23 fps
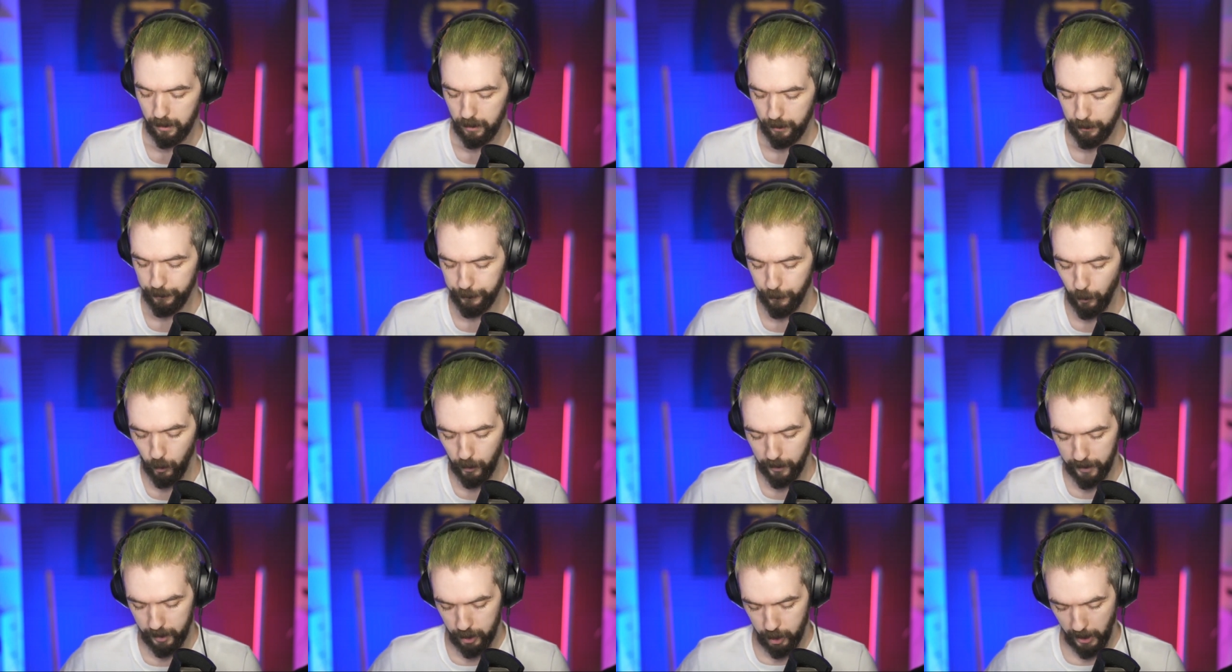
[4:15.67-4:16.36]

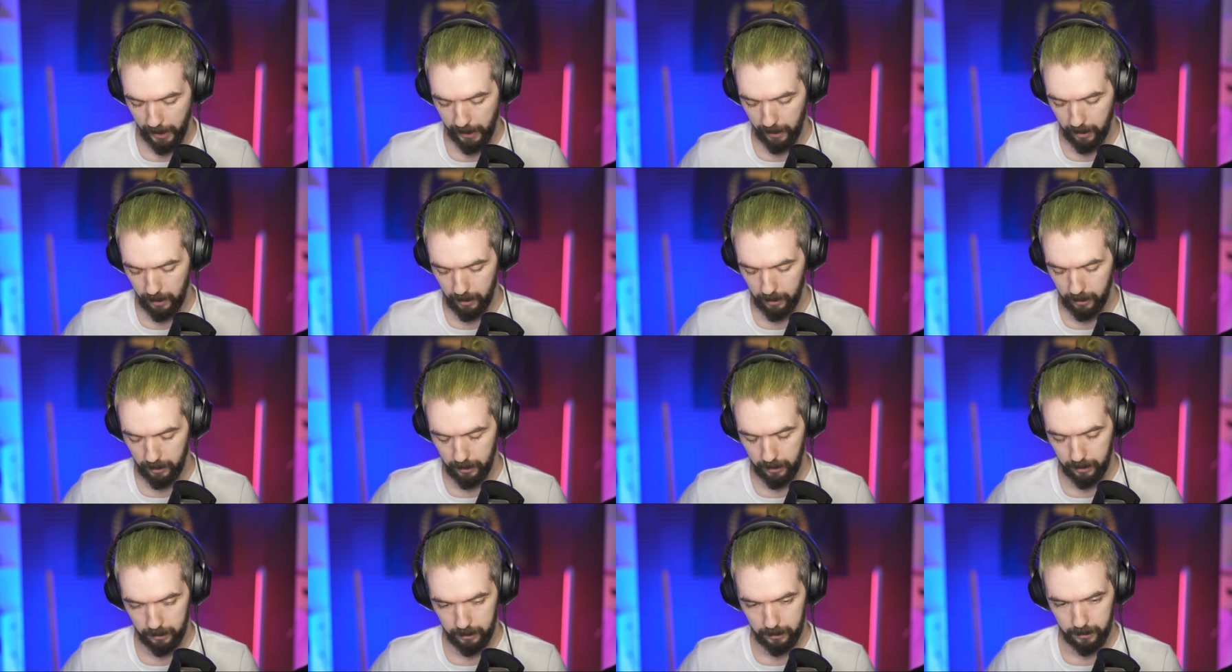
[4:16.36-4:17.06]
for the
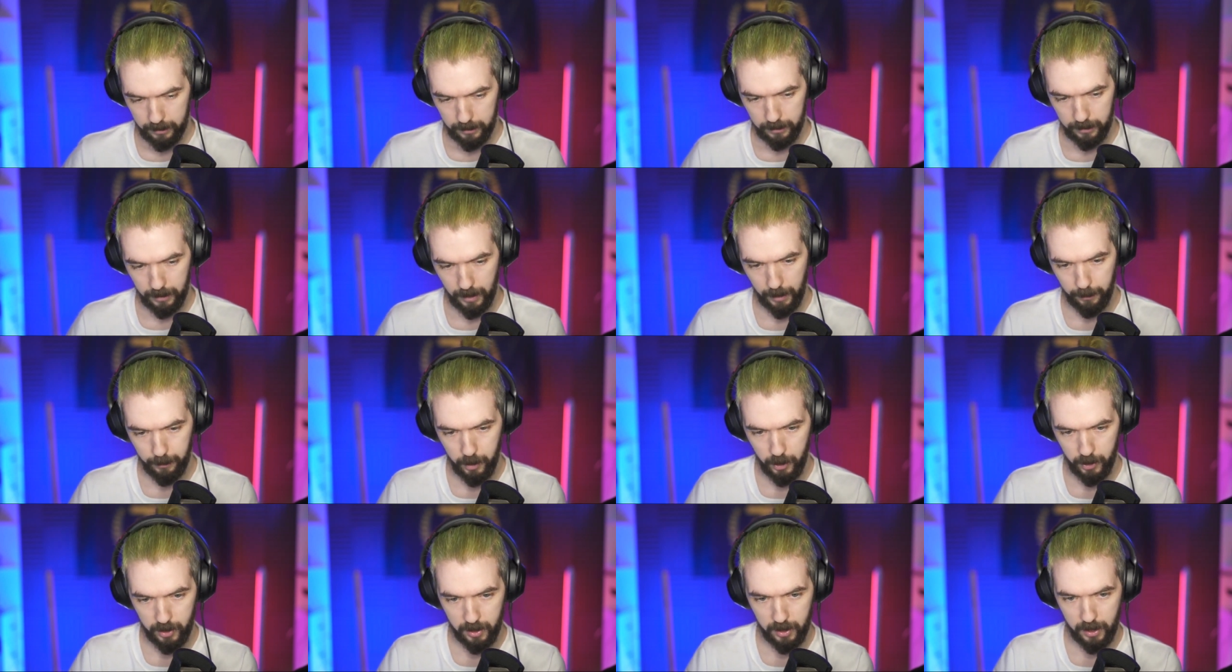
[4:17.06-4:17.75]
channel. I'm
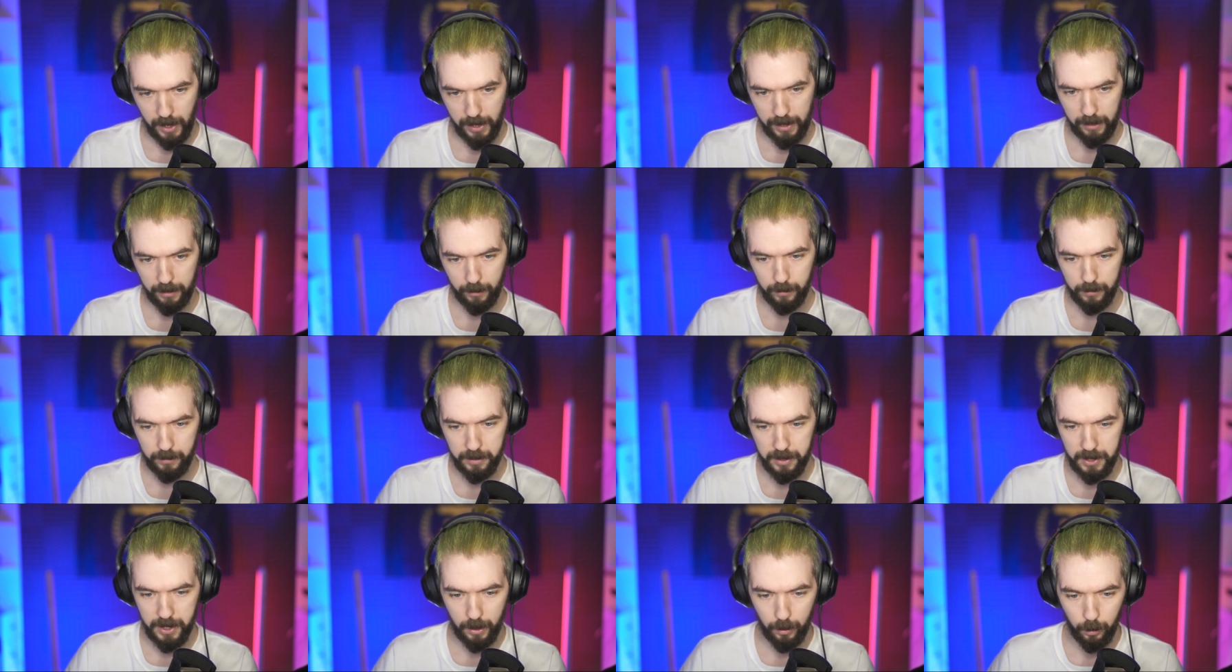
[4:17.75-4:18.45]
just kind of
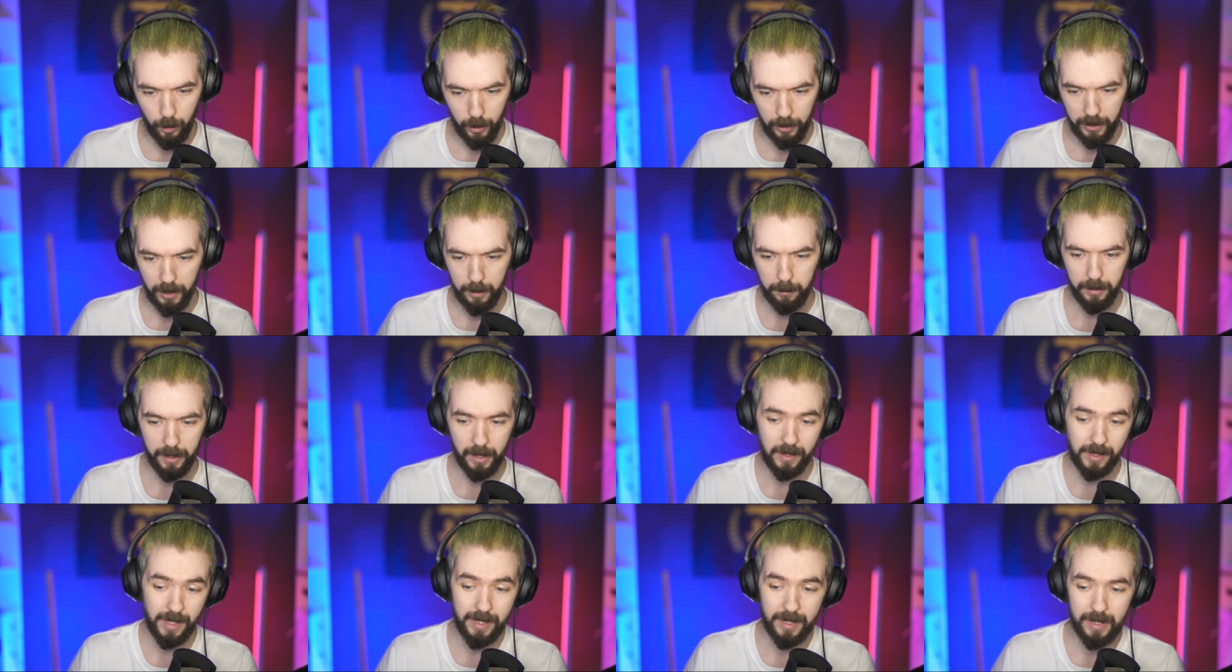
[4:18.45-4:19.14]
still working
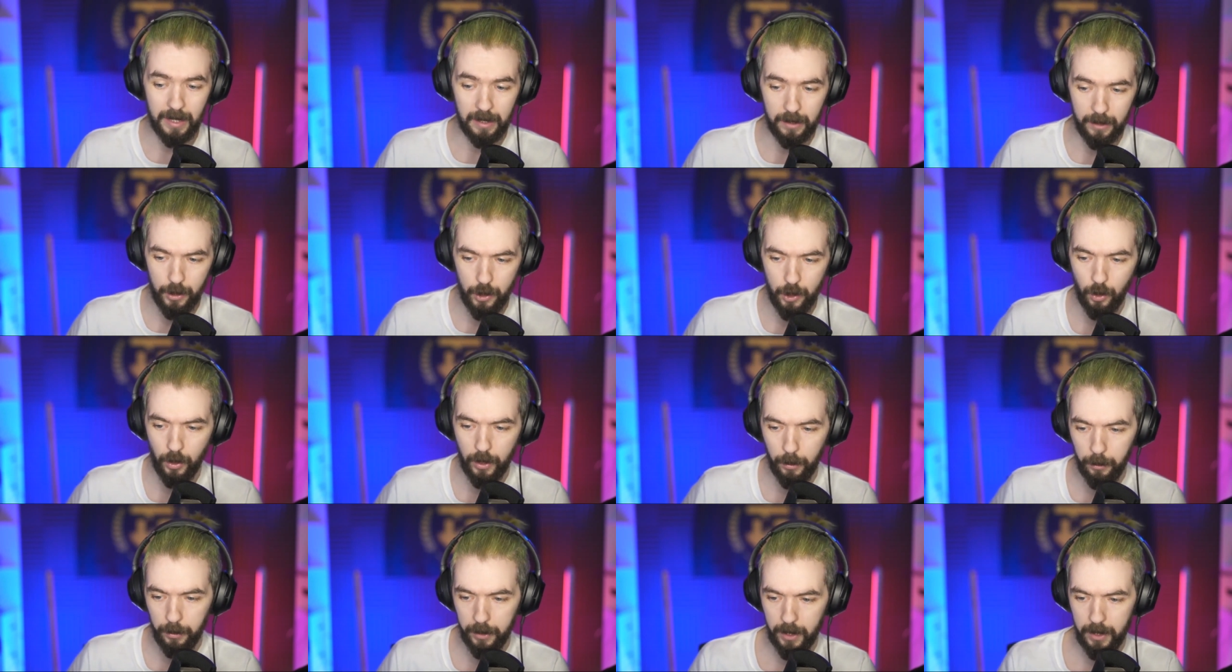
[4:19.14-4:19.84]
because I still
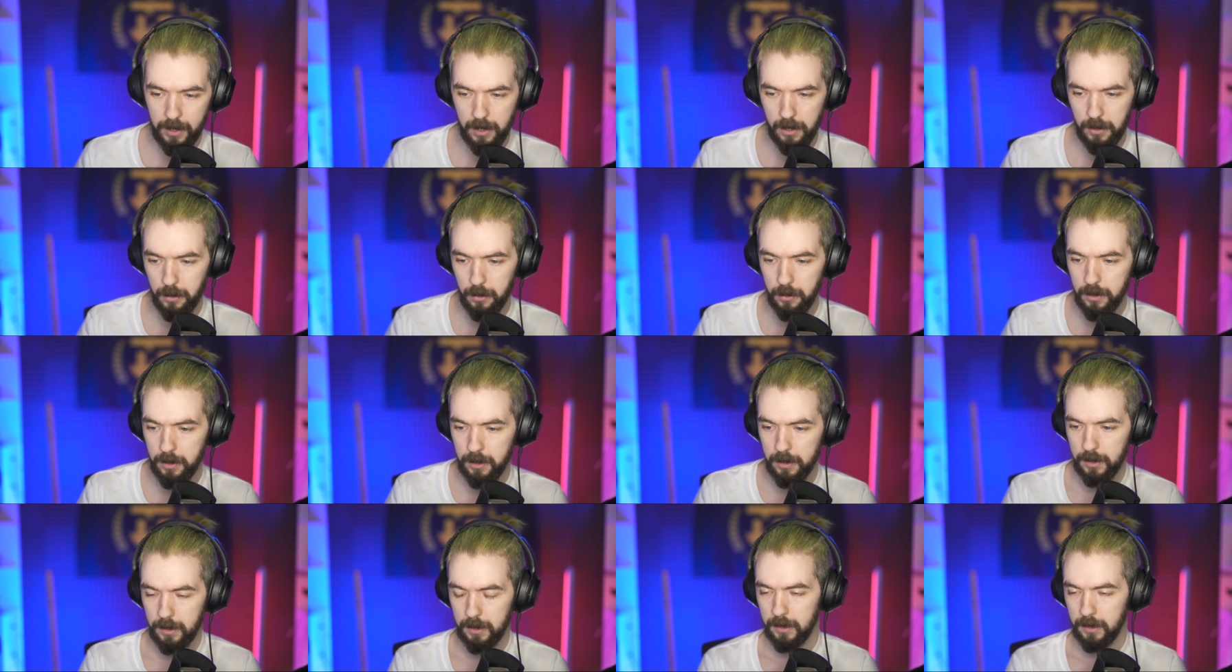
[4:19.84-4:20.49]
enjoy what I do.